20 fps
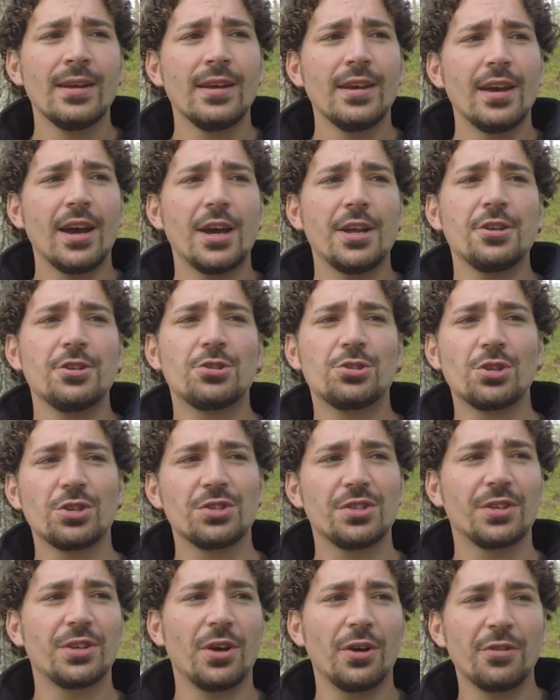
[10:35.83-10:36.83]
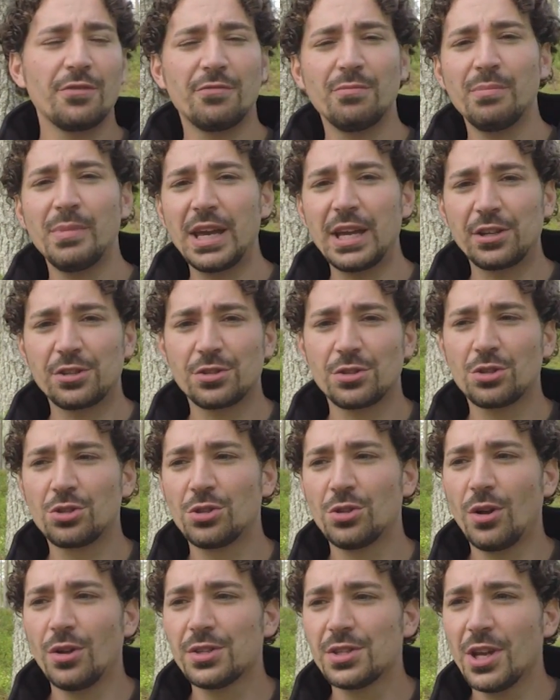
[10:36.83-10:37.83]
and it's just to kind of mix the
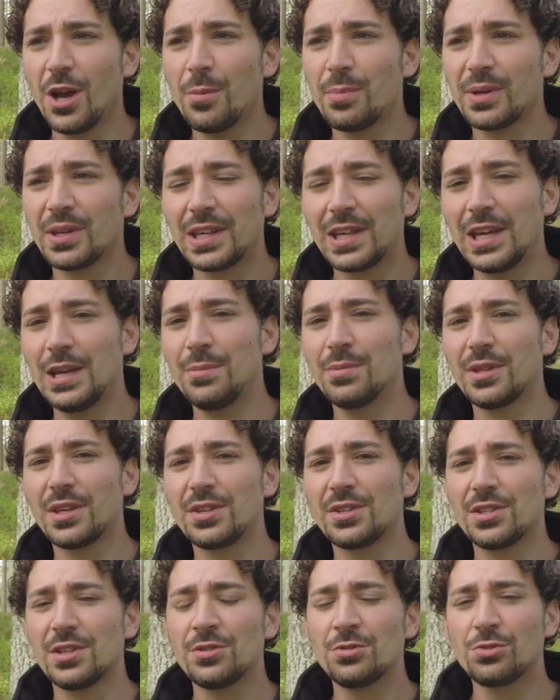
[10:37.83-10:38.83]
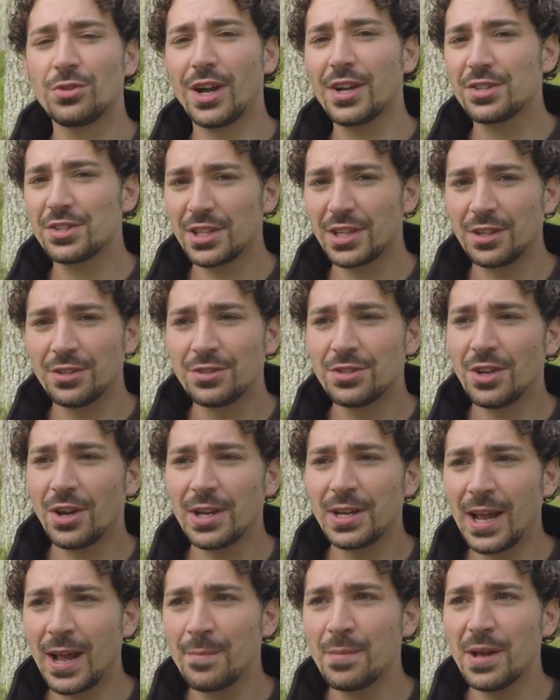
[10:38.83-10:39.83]
shot up and keep things interesting and
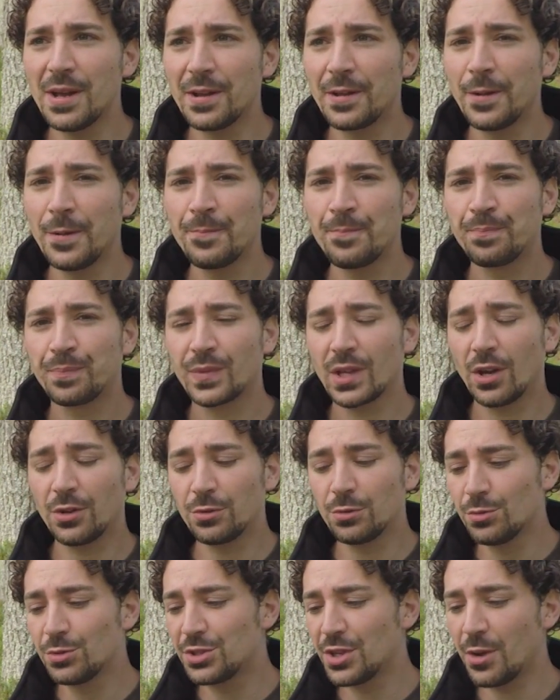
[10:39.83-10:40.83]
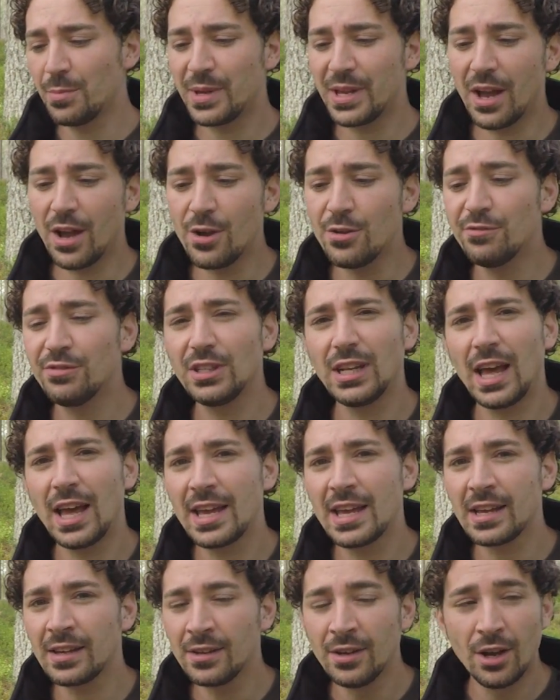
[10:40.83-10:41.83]
dynamic. I'd also be
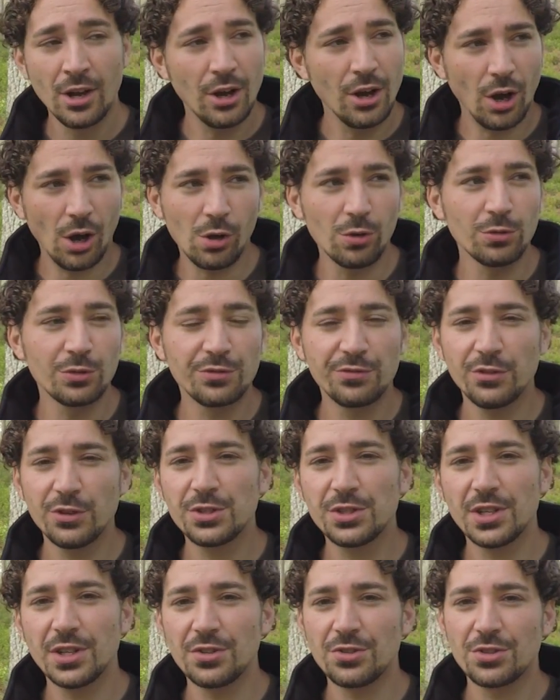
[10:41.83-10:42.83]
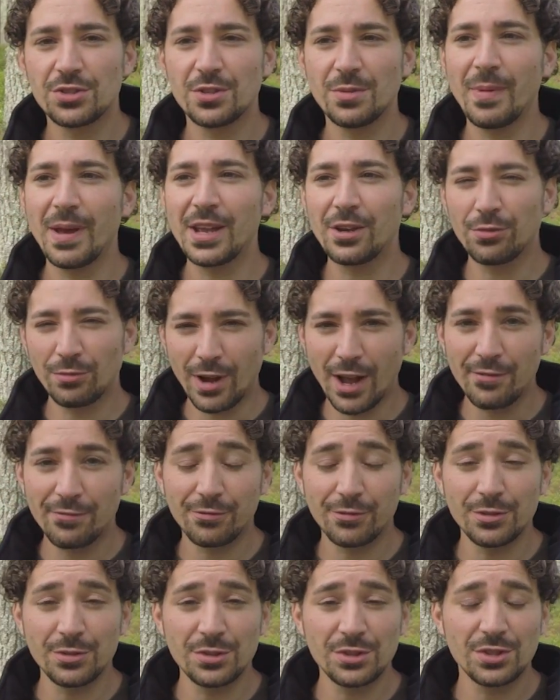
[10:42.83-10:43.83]
overlaying old footage to make
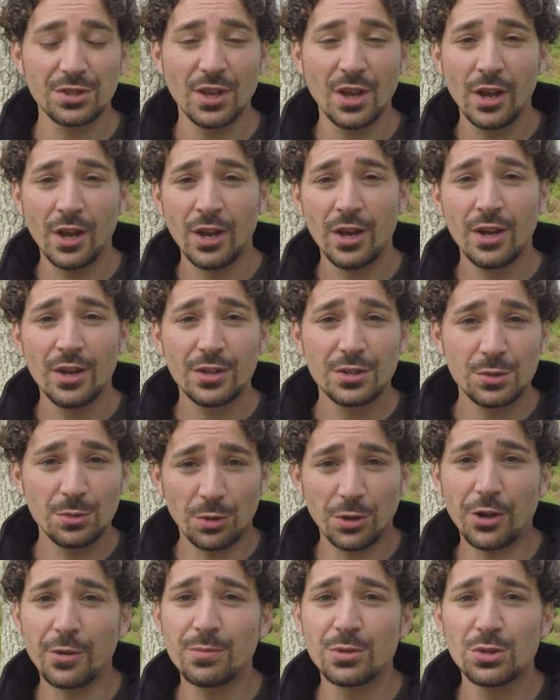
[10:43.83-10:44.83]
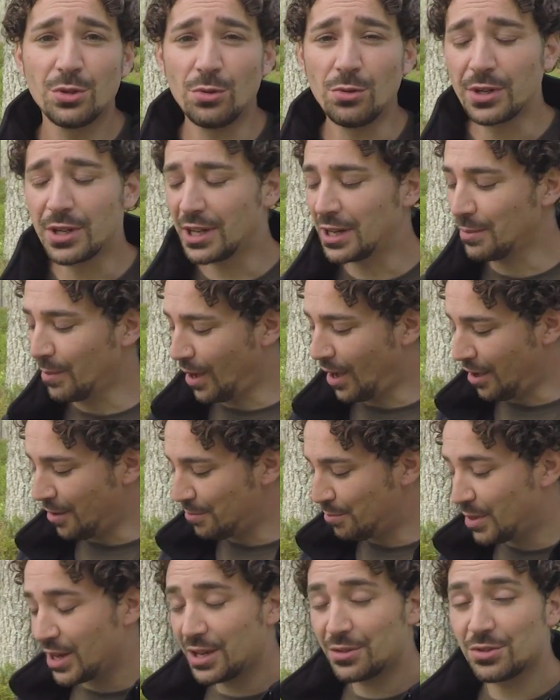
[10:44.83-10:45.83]
reference to what I'm talking about
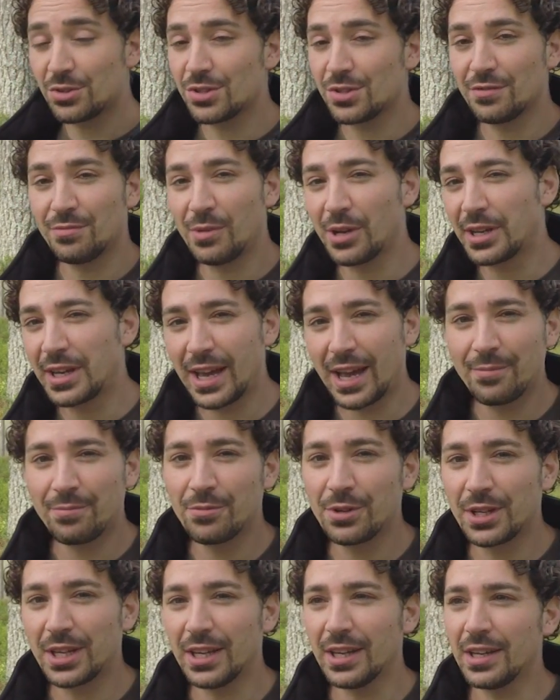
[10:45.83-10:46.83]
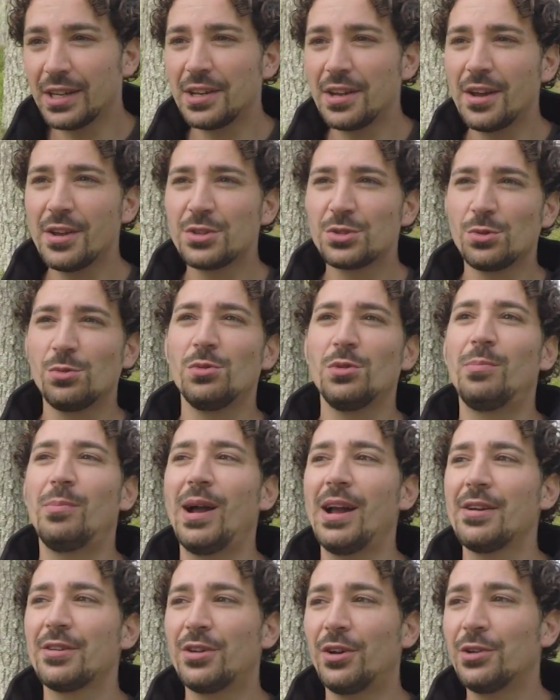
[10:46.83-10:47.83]
and pictures of my camera gear. You know, it's all
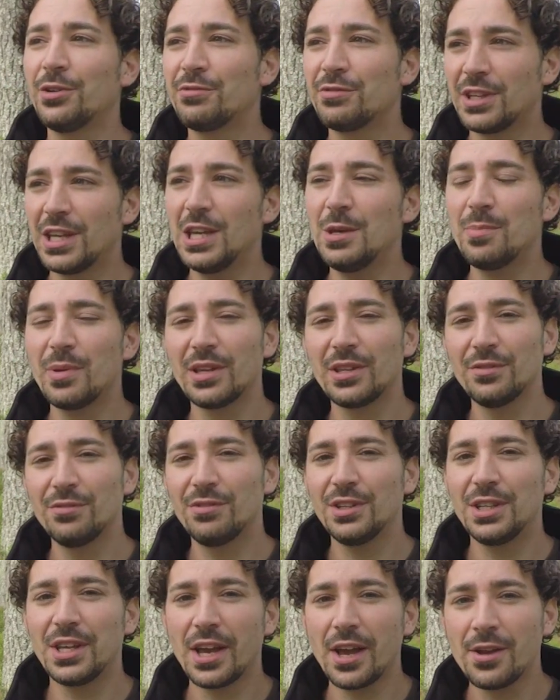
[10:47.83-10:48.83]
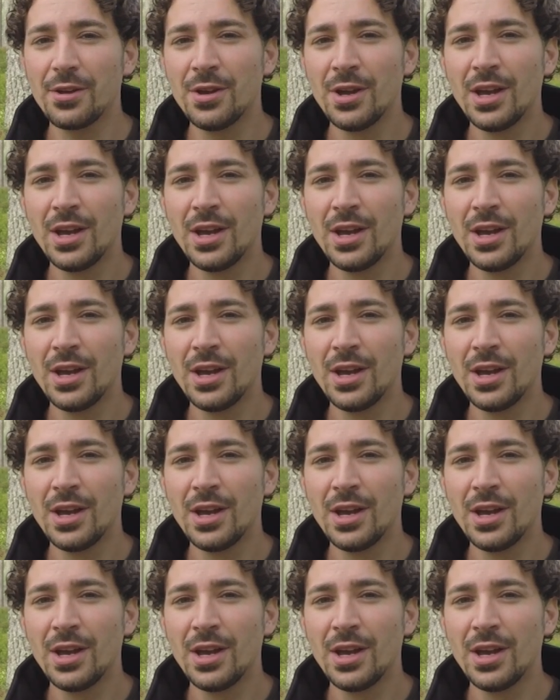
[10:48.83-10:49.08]
about kind of keeping the video